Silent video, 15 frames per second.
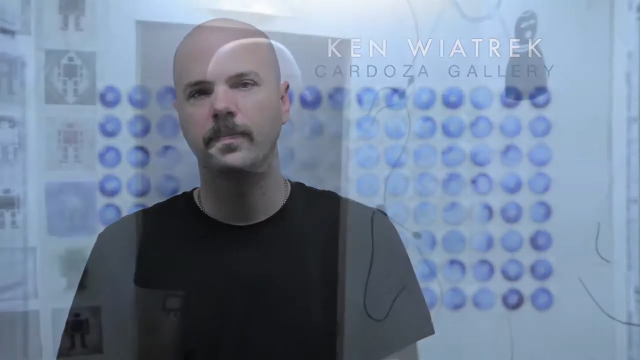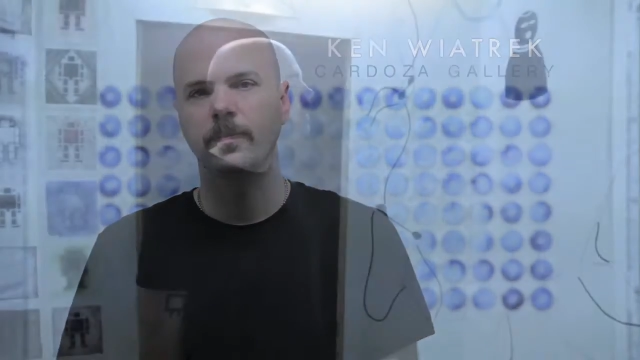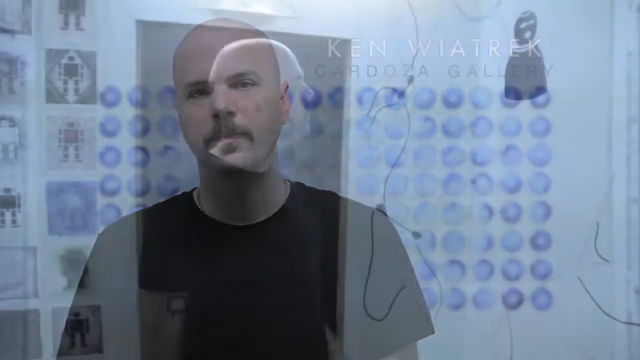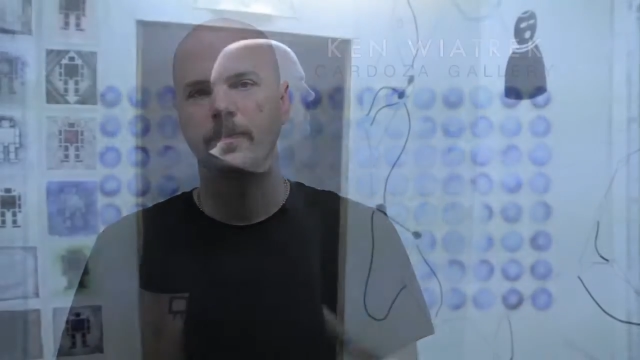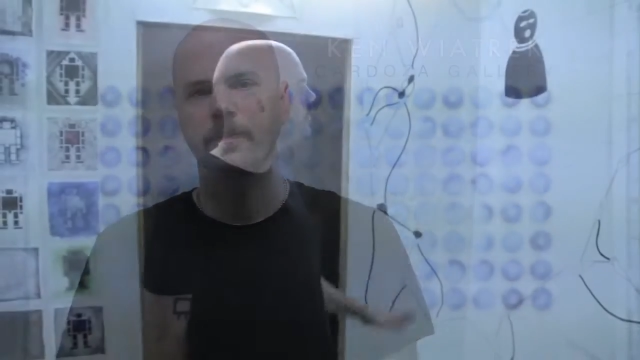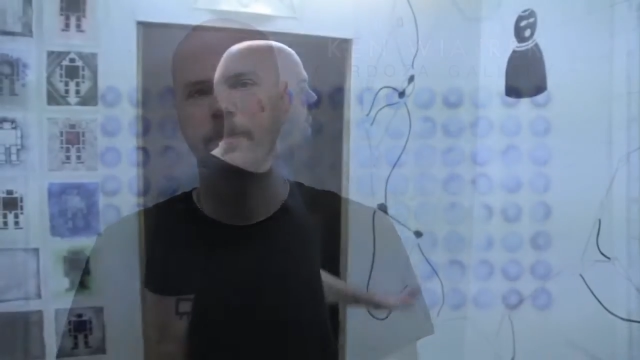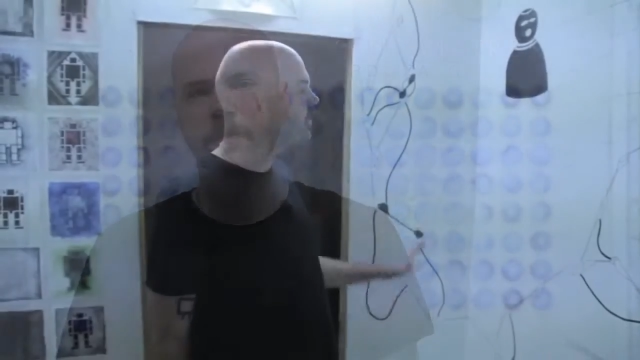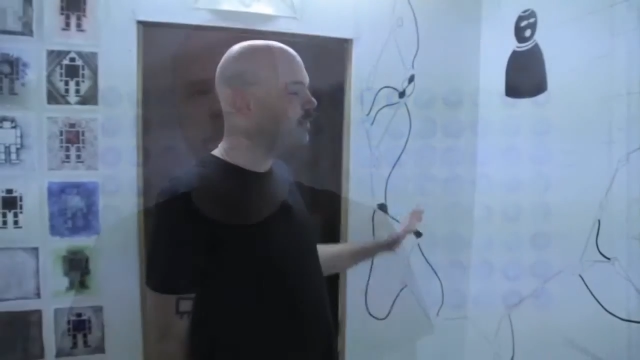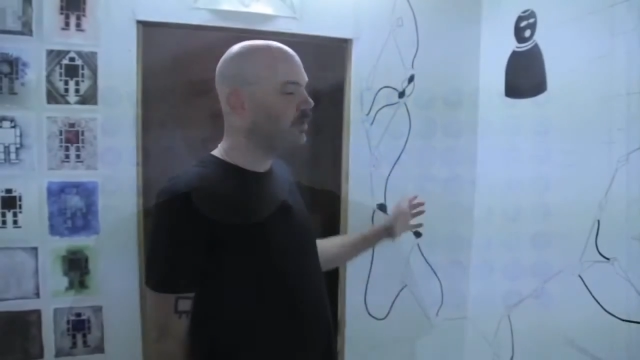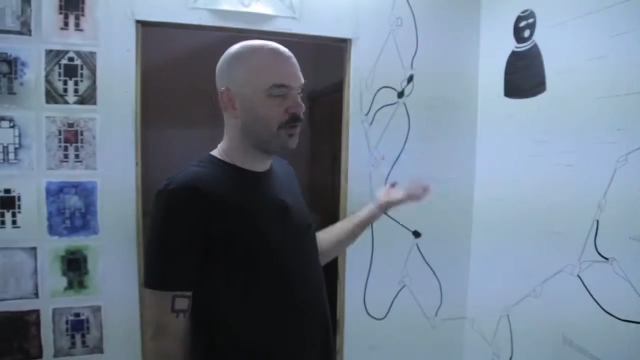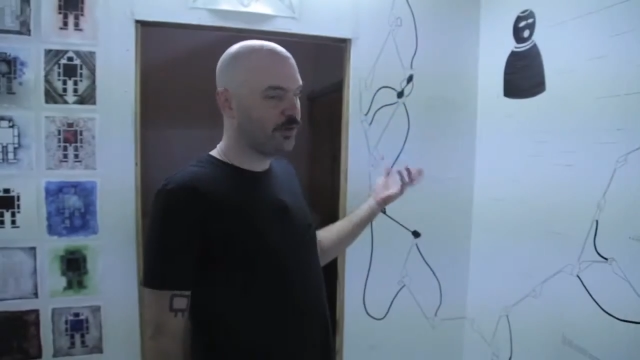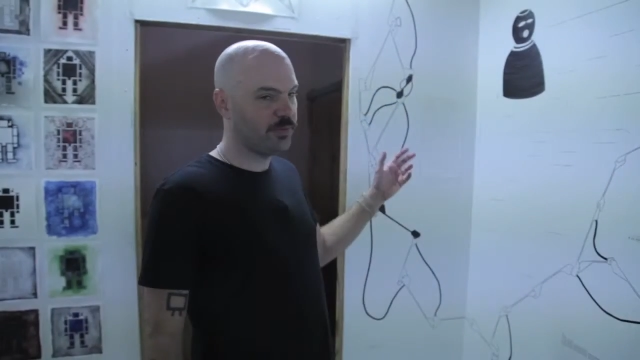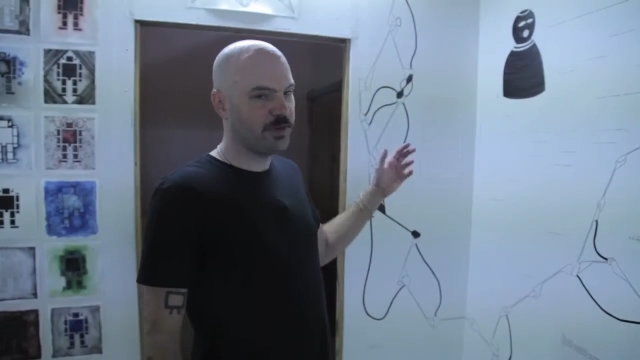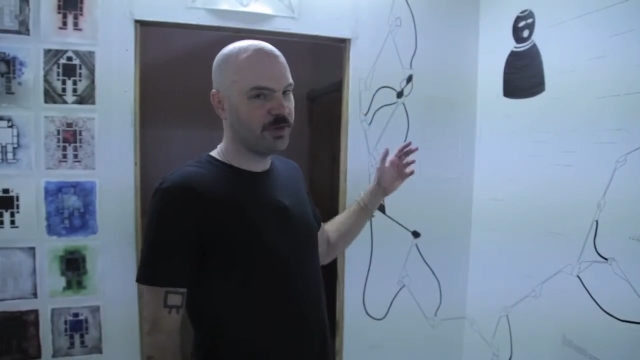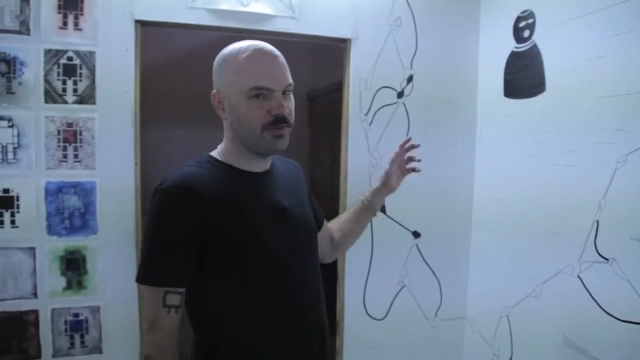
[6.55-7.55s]
I'm going to tell you a
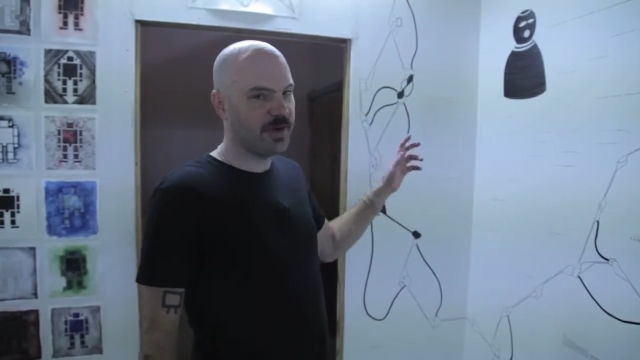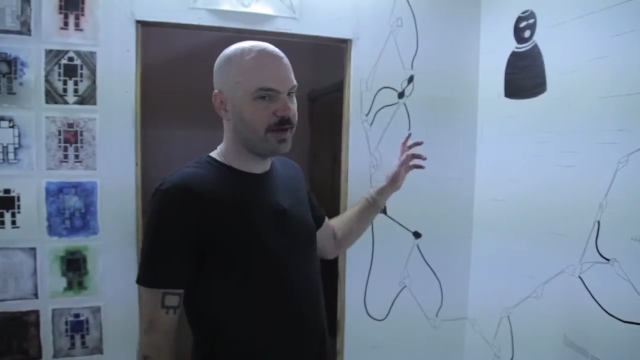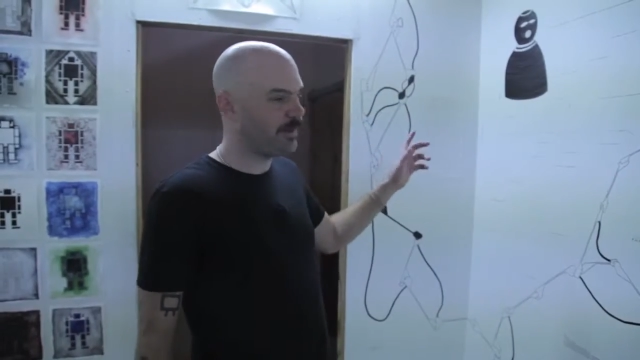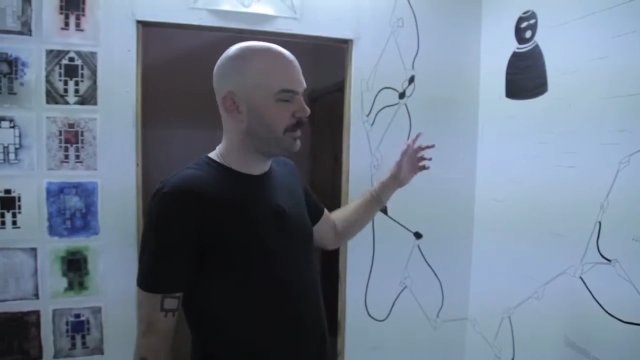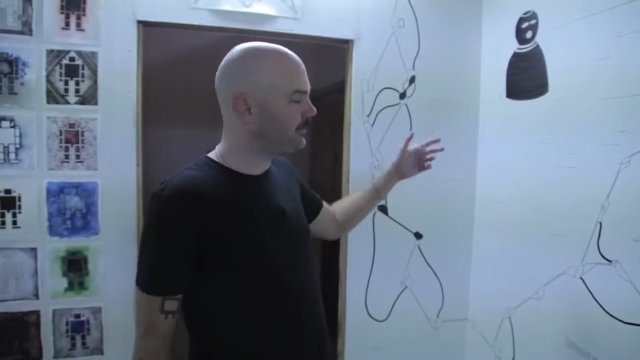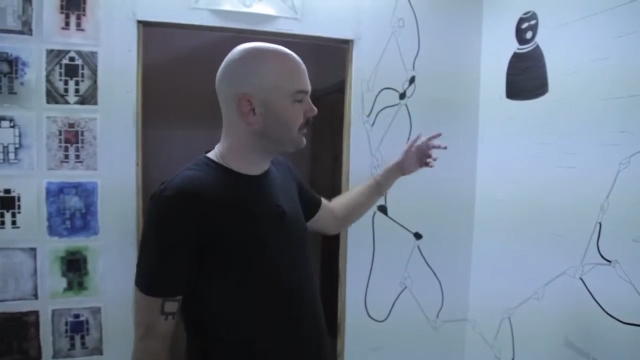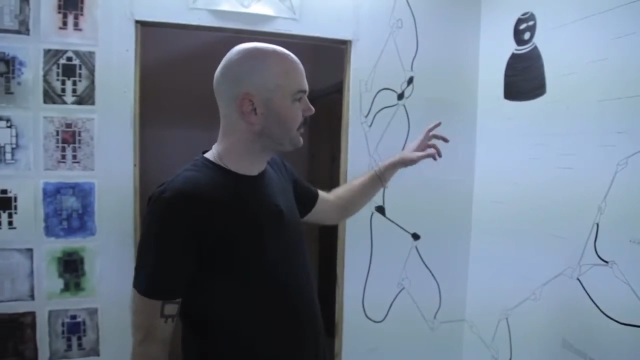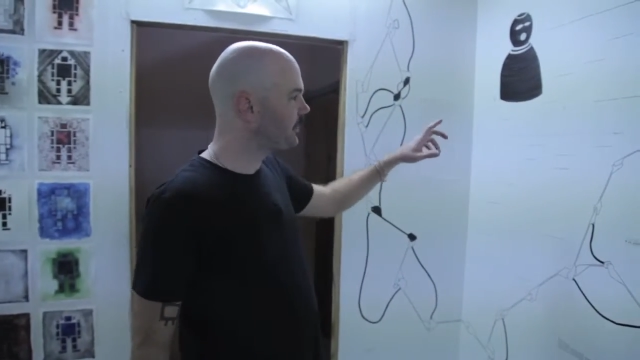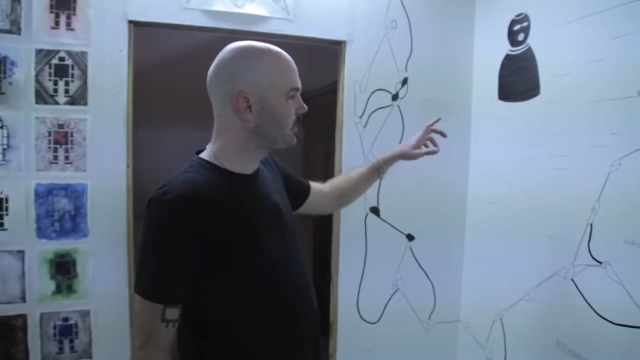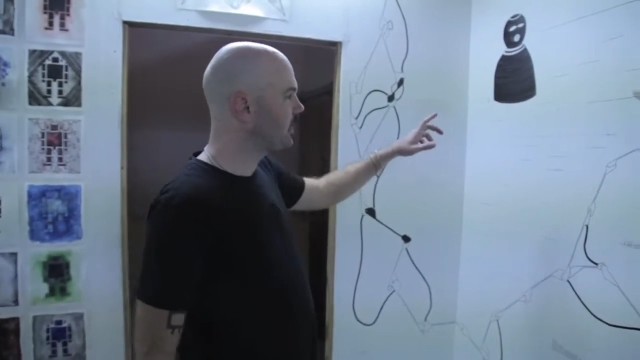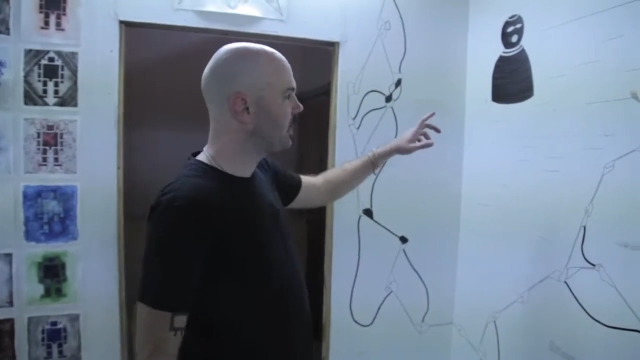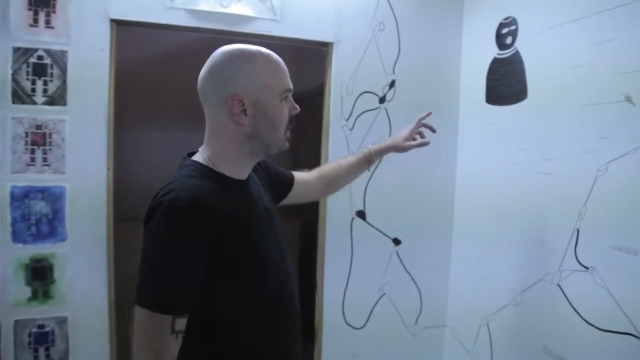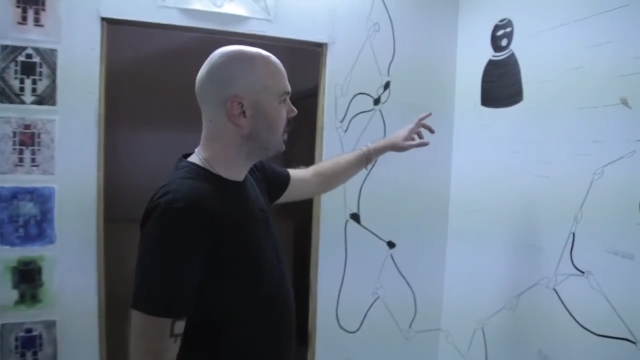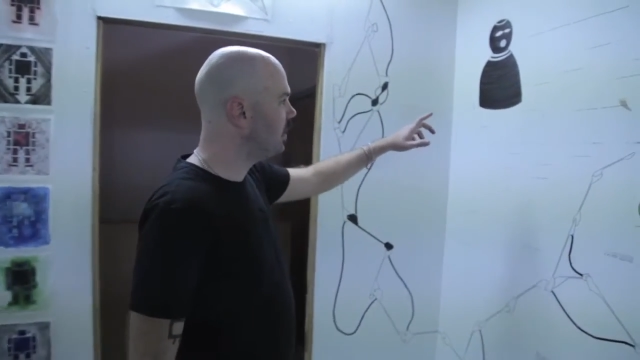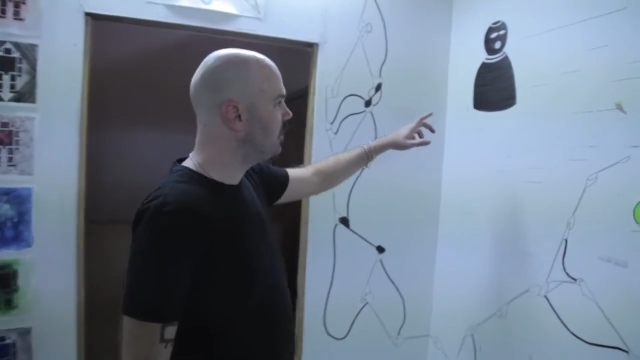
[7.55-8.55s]
little bit about
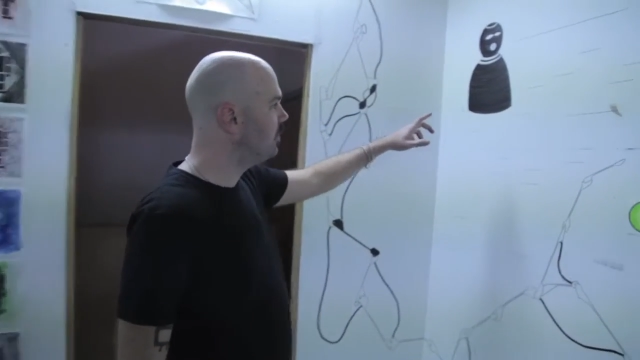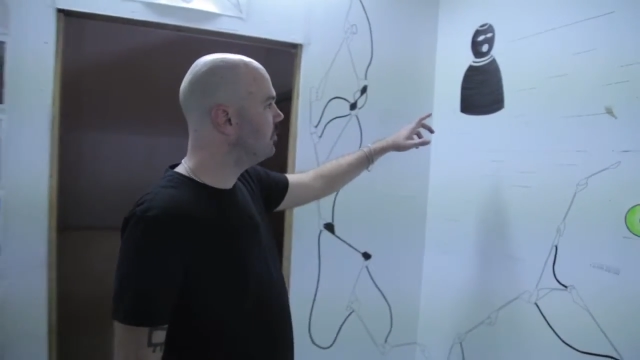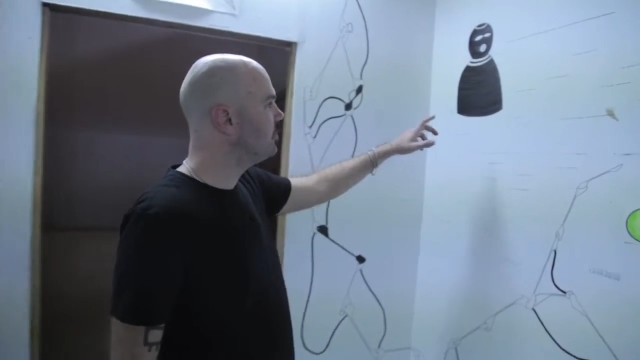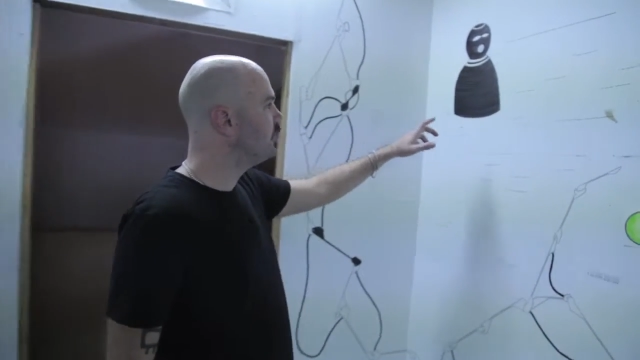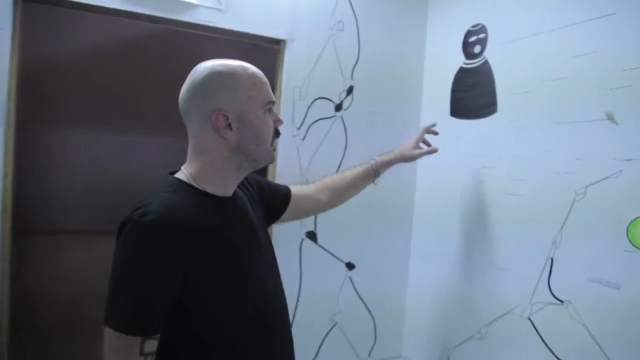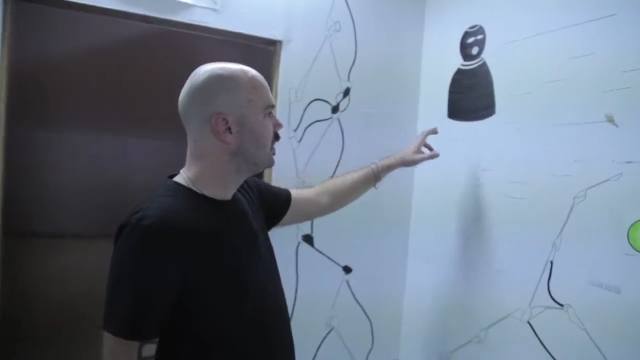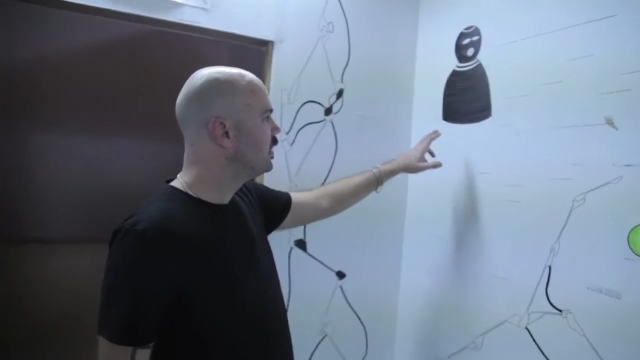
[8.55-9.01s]
it.